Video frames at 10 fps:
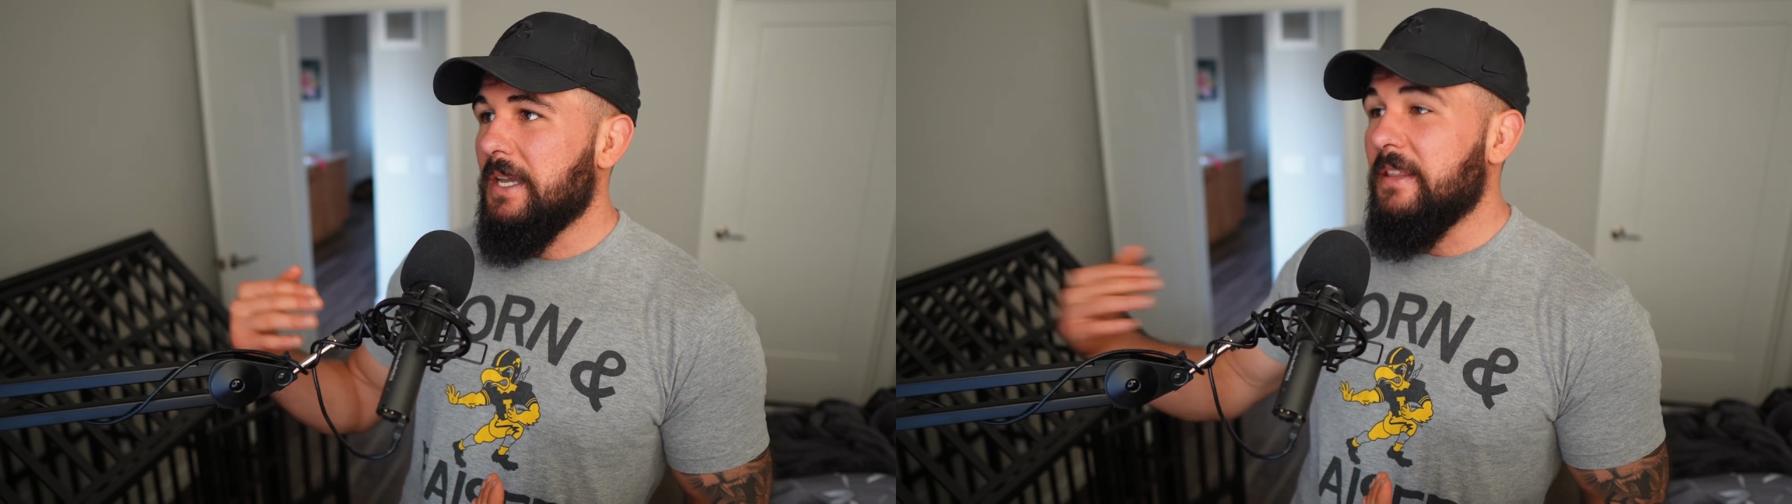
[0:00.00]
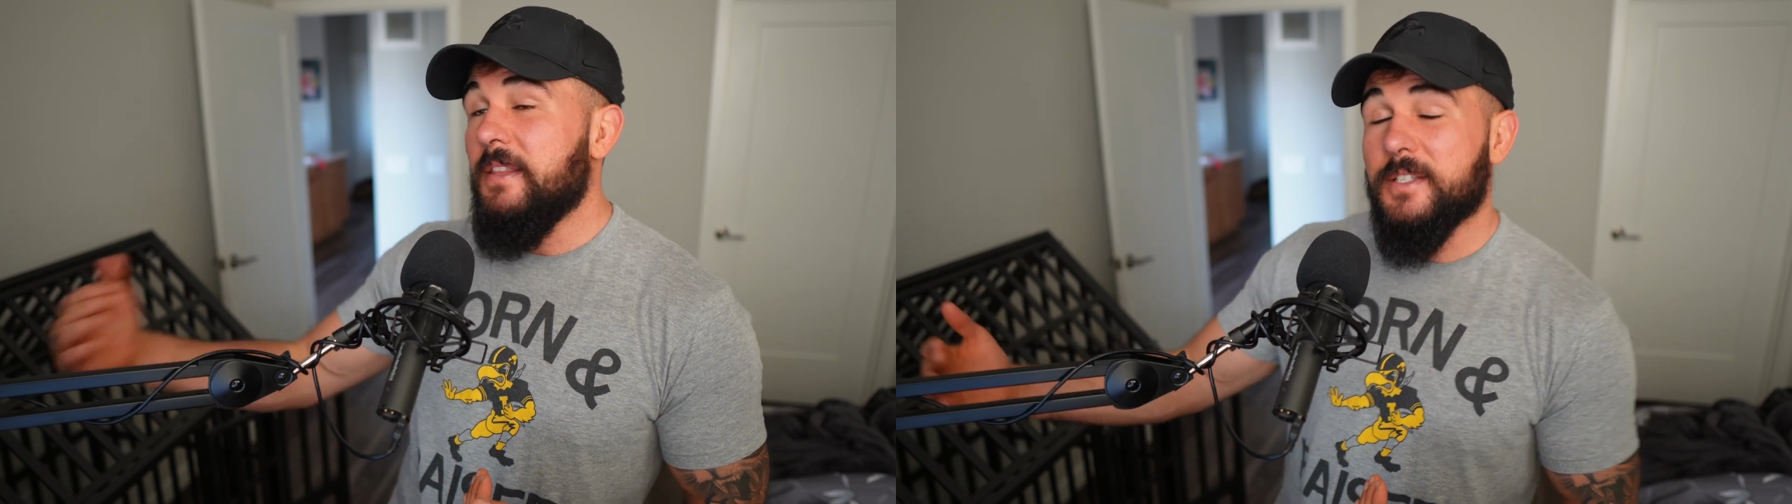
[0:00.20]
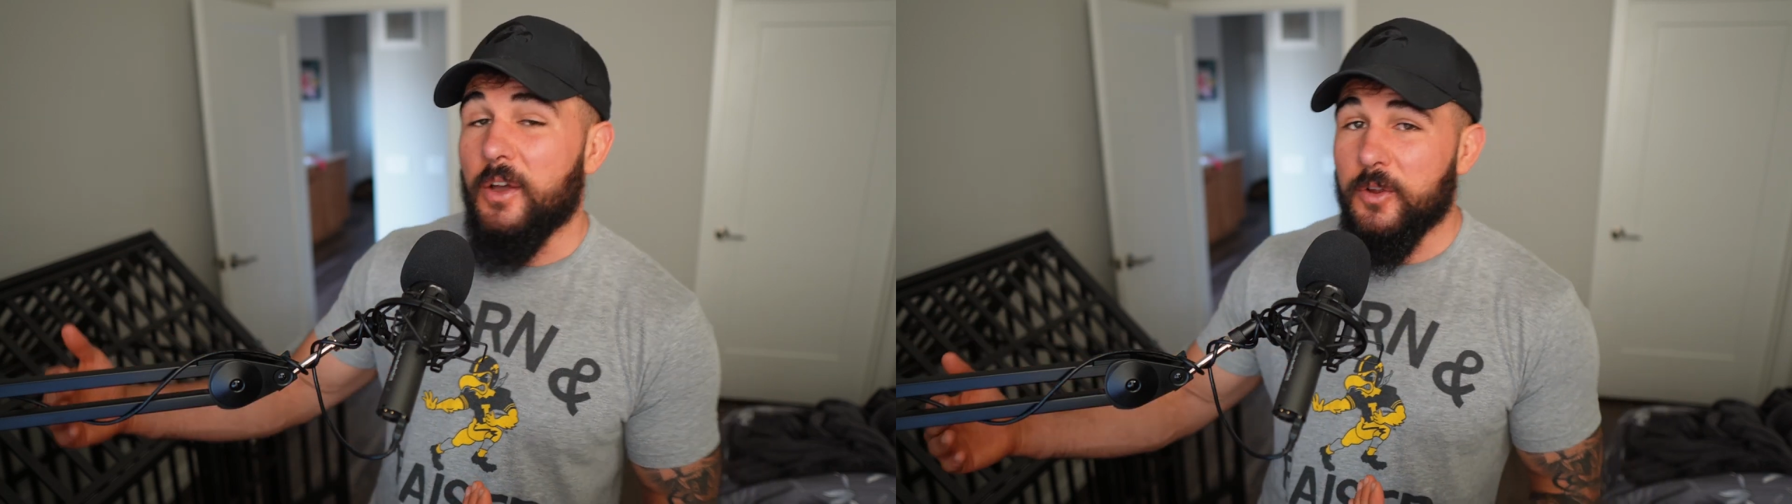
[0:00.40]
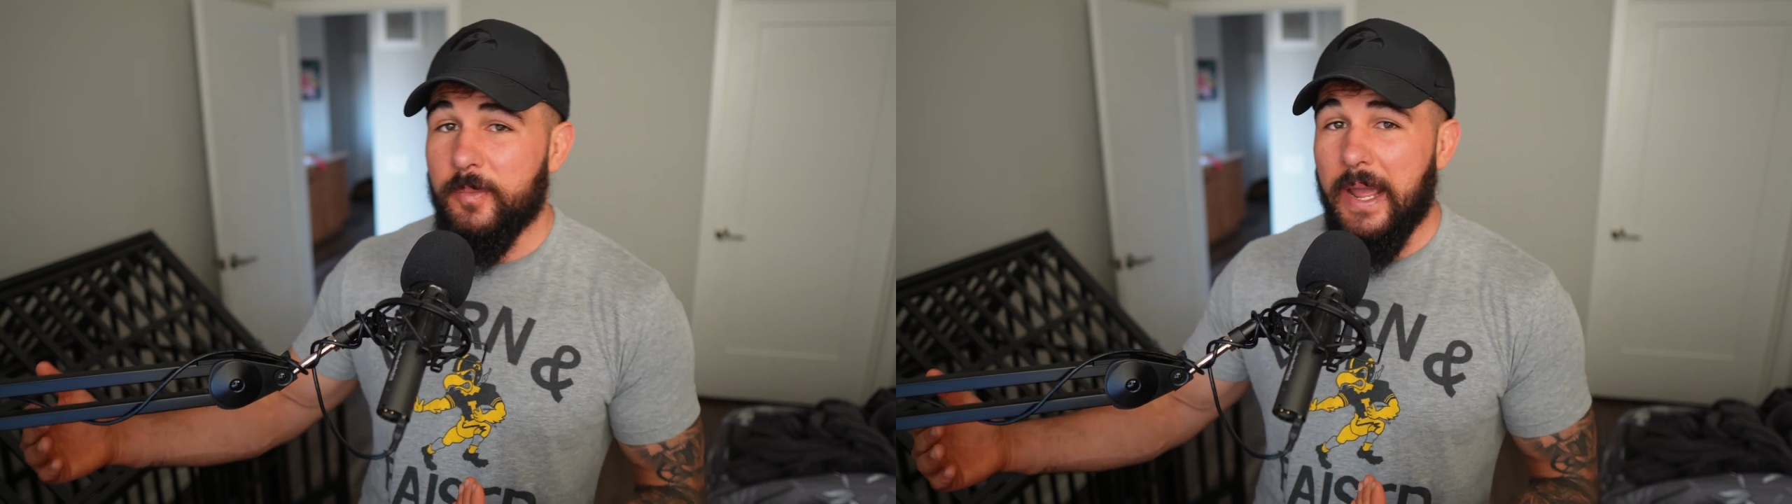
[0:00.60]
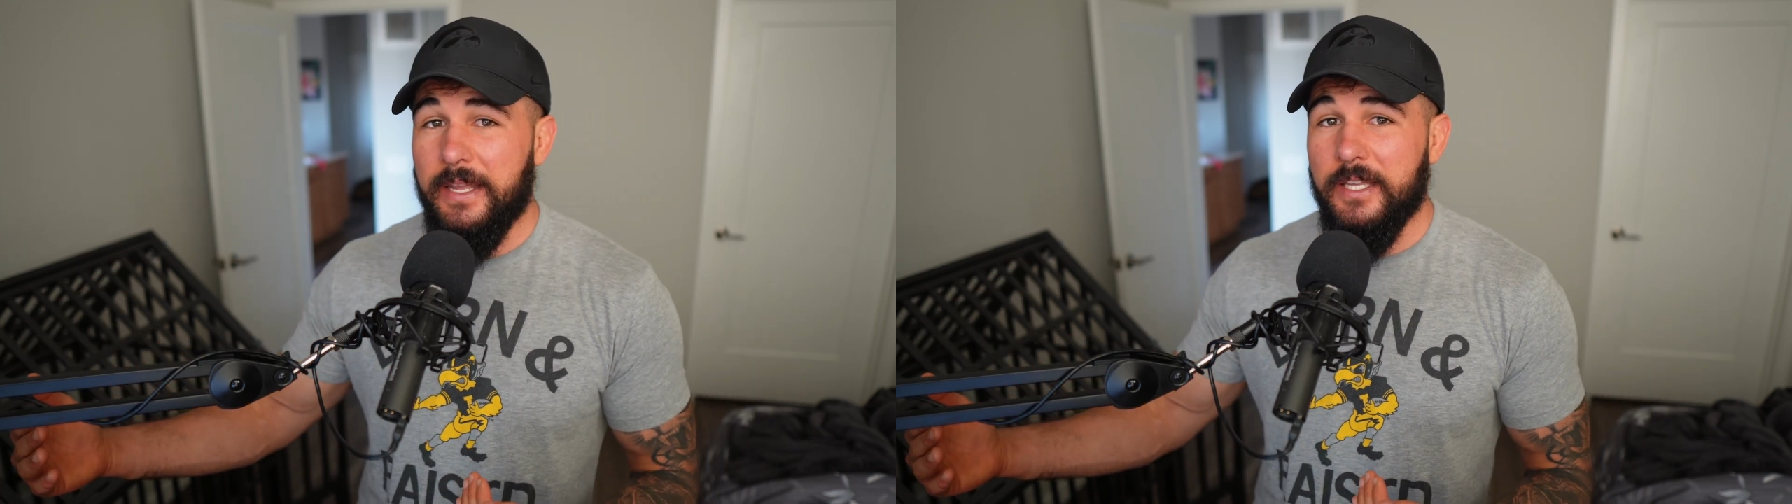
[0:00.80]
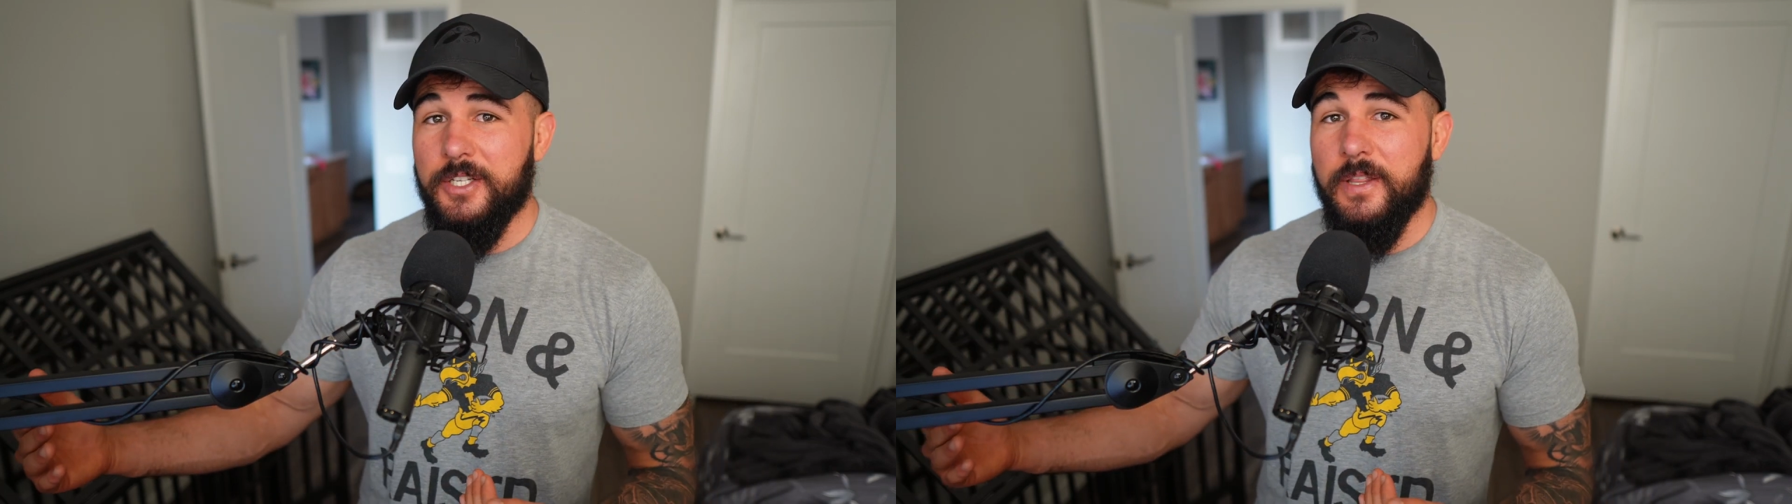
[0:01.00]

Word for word: in this other package.